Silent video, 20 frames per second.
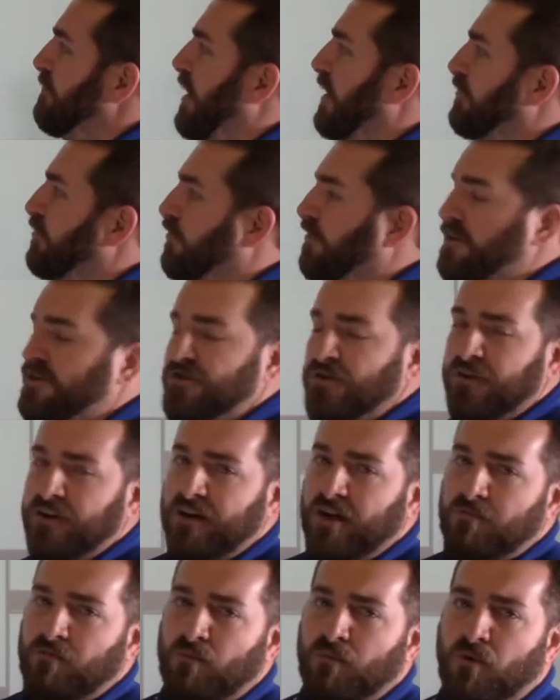not totally sold
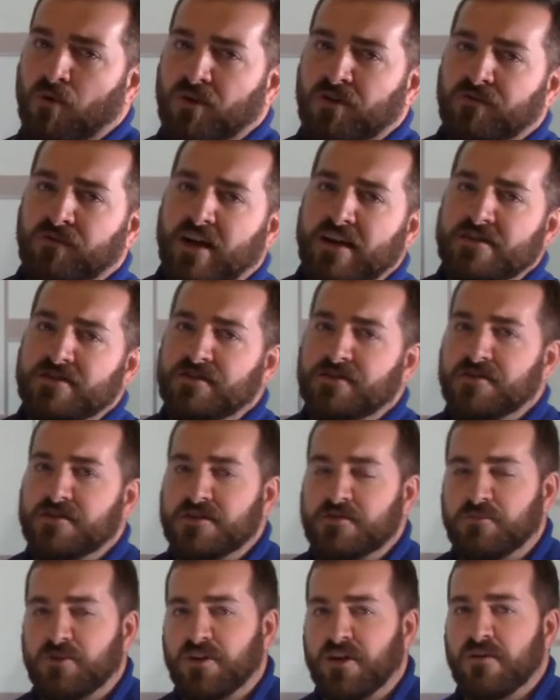on Upper Moreland
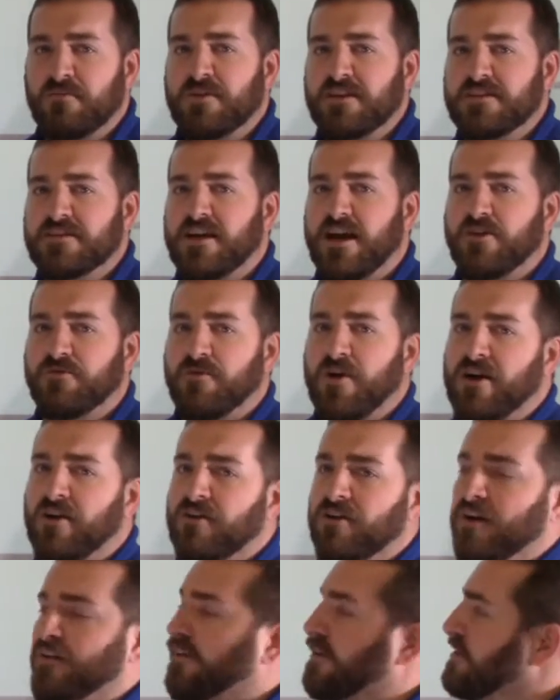wrestlers. I'm gonna cite
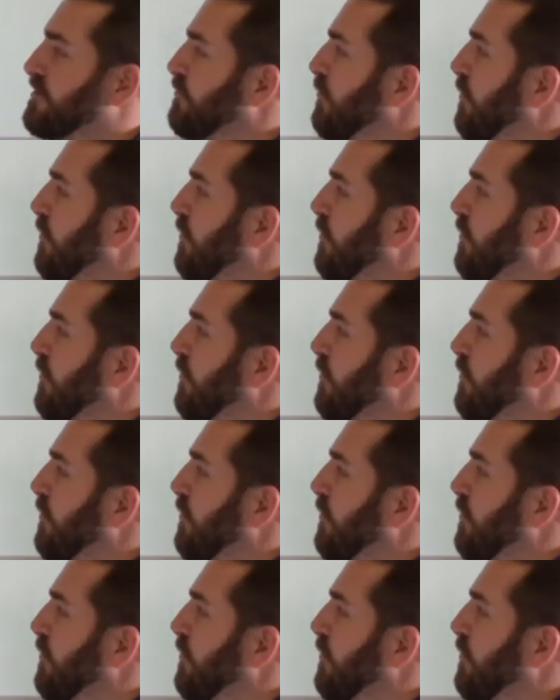record on this